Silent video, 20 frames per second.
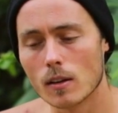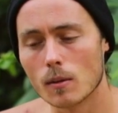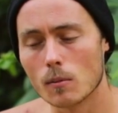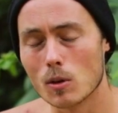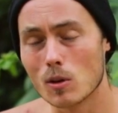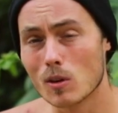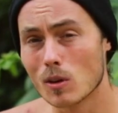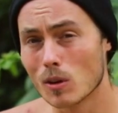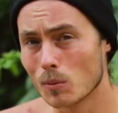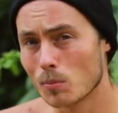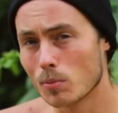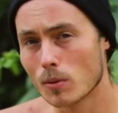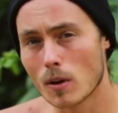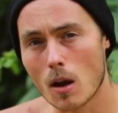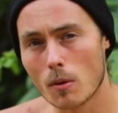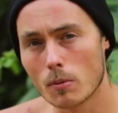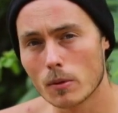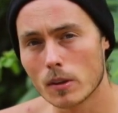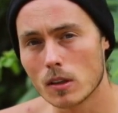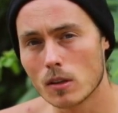You could
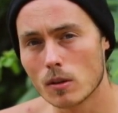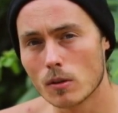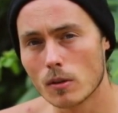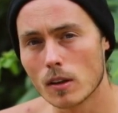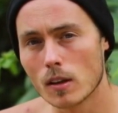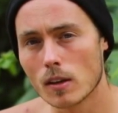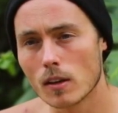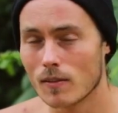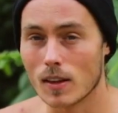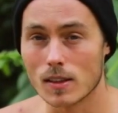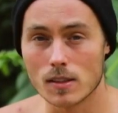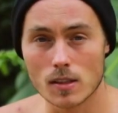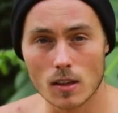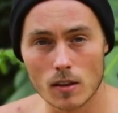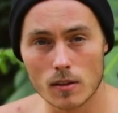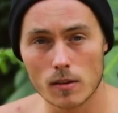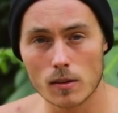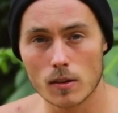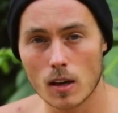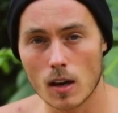probably do it. That's
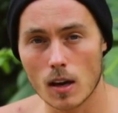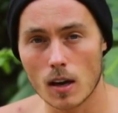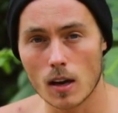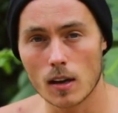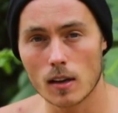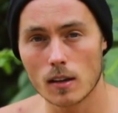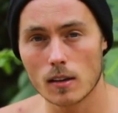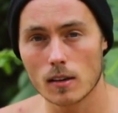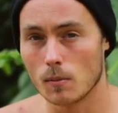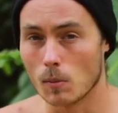all you got.